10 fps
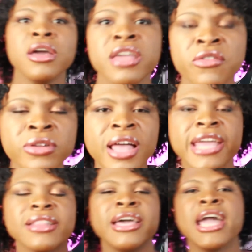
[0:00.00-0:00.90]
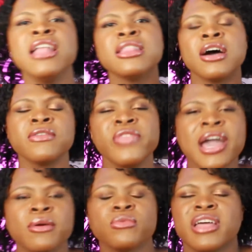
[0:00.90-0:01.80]
You ever I love
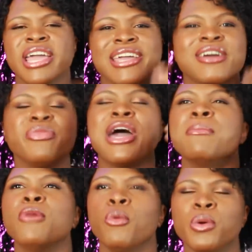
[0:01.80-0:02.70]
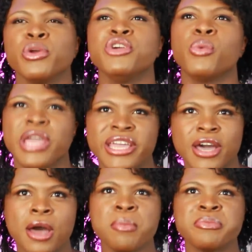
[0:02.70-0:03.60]
that moment where you wake
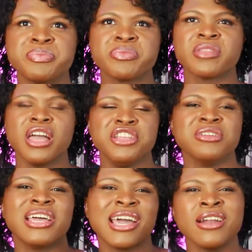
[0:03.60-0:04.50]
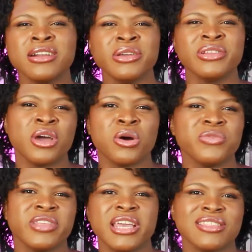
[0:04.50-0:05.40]
up and you're like, I don't even know
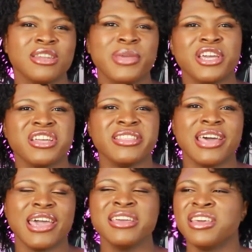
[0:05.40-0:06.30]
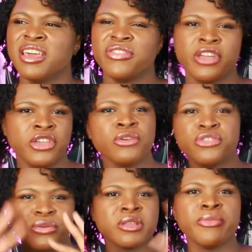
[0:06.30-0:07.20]
if today's gonna be a good day. Then you
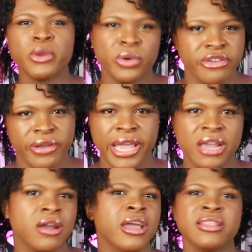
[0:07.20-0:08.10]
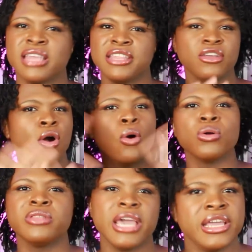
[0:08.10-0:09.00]
do something with your hair and the
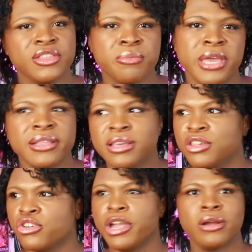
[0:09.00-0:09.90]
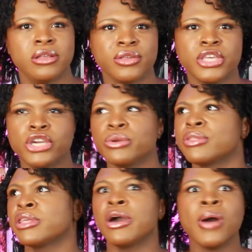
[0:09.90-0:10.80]
whole day is amazing because your hair looks cute.
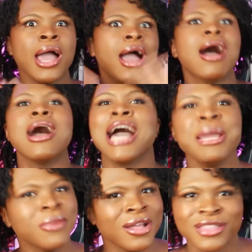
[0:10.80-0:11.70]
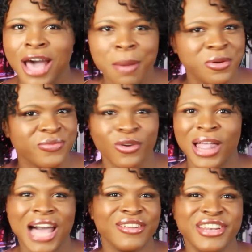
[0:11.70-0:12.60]
So I'm on top of
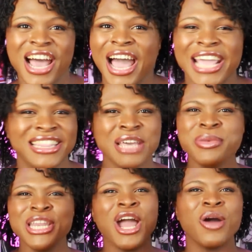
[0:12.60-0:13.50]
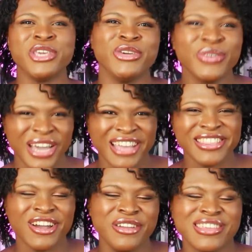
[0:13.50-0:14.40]
cloud 9. Let me know how you guys
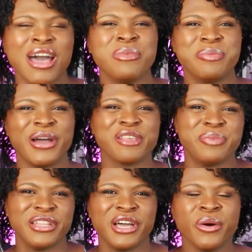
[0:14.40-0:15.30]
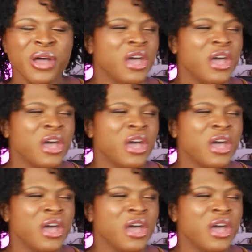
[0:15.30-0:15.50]
are in the comment box below.